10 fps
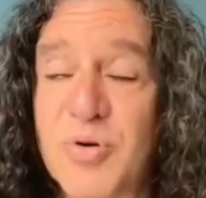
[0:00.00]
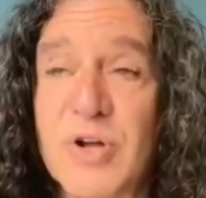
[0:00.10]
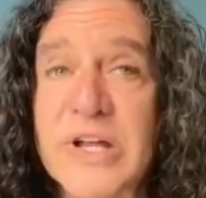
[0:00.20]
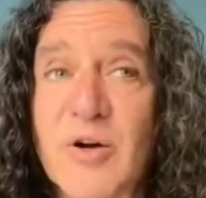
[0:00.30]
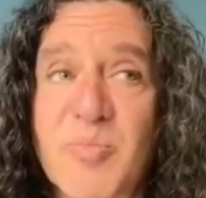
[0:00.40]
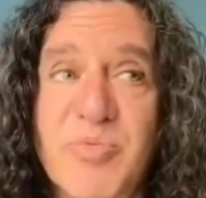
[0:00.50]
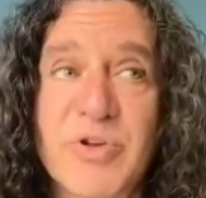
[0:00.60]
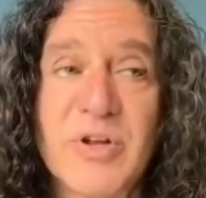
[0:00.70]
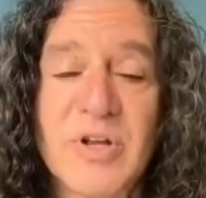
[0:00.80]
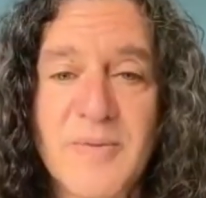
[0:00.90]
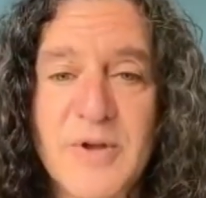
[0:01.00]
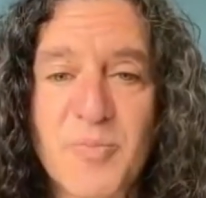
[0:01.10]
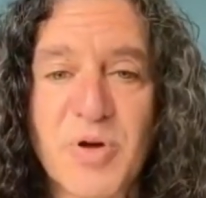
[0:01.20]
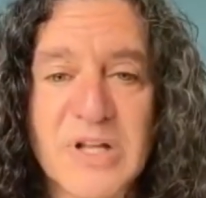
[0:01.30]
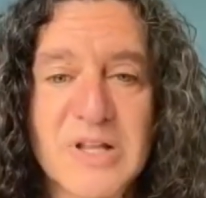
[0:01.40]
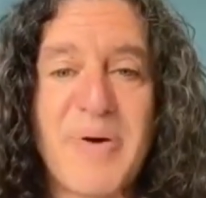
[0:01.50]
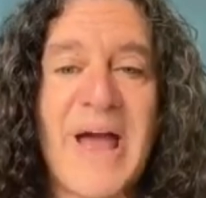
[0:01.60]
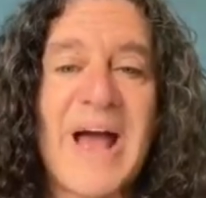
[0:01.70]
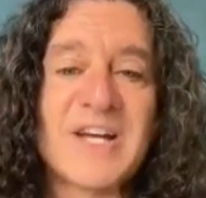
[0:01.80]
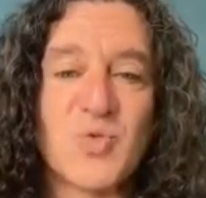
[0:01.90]
are pulling your, and, and, you're pulling the
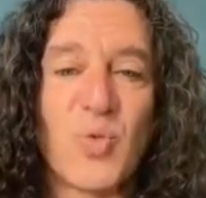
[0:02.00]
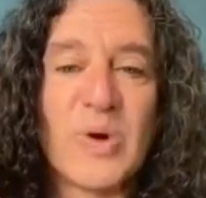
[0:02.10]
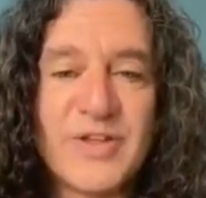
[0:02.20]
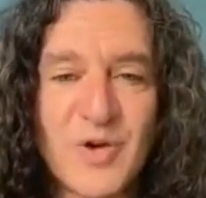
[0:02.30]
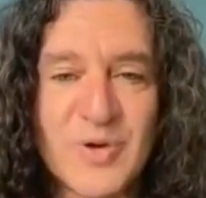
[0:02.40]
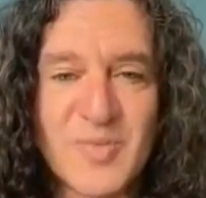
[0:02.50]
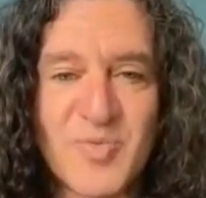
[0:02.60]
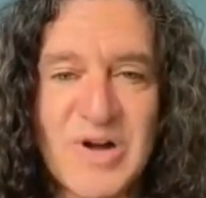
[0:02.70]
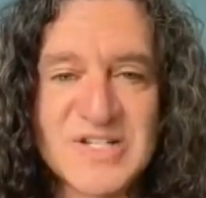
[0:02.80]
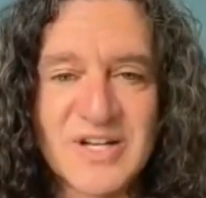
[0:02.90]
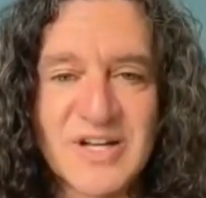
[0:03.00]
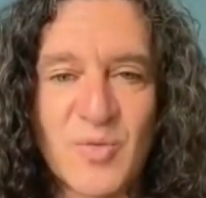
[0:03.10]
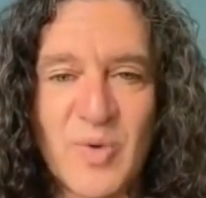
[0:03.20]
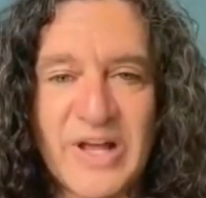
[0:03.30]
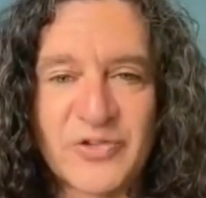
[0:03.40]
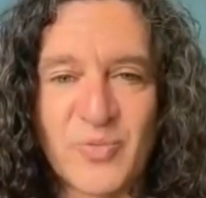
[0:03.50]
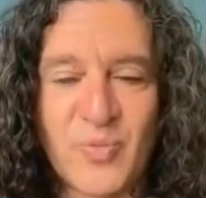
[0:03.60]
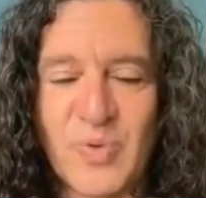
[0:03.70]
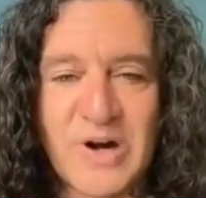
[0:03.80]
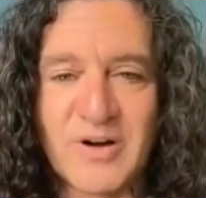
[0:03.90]
past with you into the present in
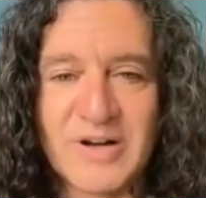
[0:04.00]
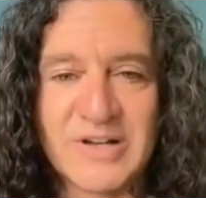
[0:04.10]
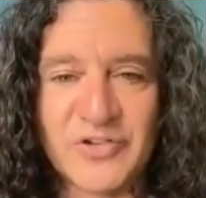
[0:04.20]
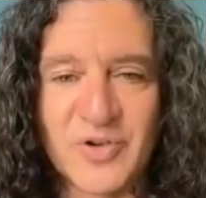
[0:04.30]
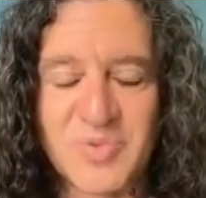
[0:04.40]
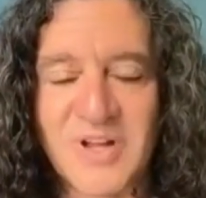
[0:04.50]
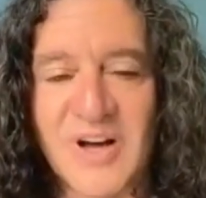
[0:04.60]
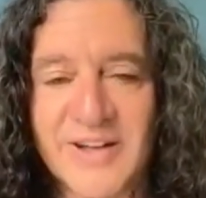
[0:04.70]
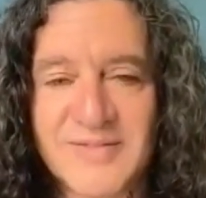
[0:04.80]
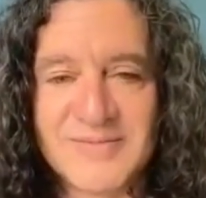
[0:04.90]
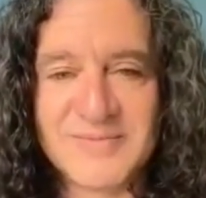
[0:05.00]
ways where it doesn't apply.